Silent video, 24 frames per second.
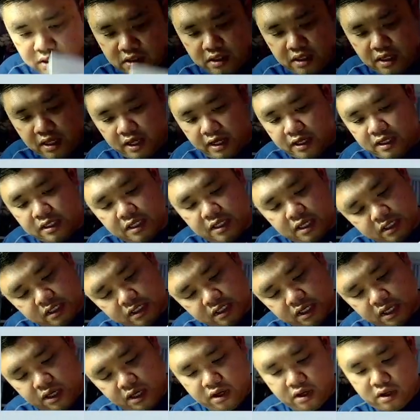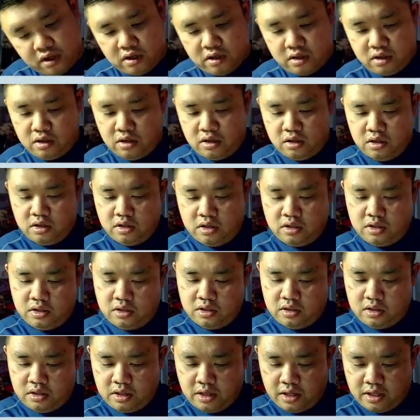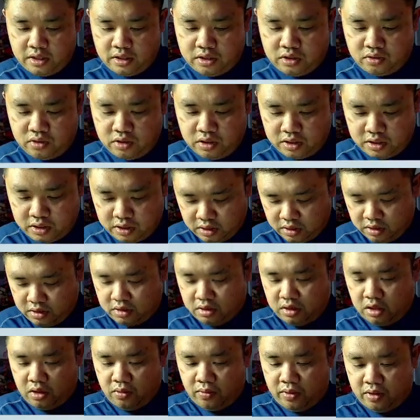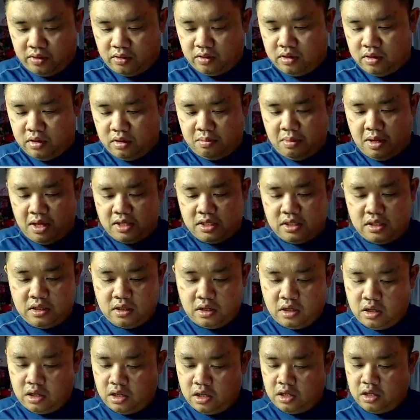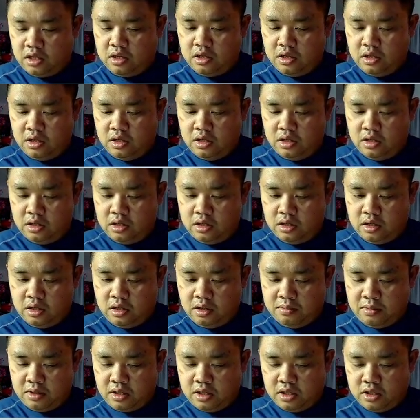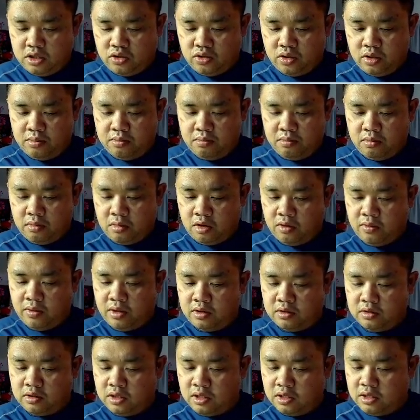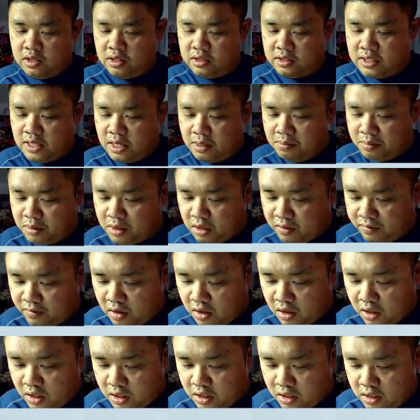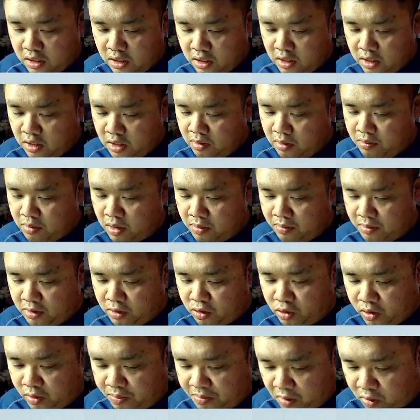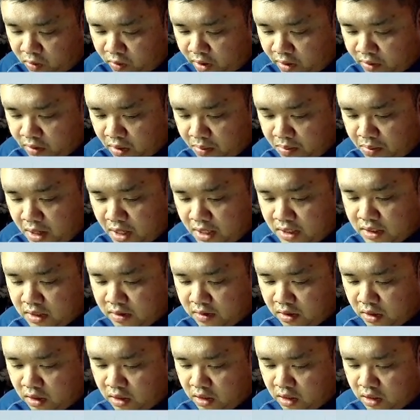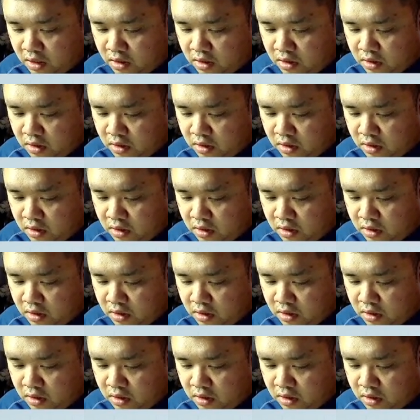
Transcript: the excess here, the extras around the base of the card. I'm not going to trim around the template of card, but I'm going to trim around the base of the card.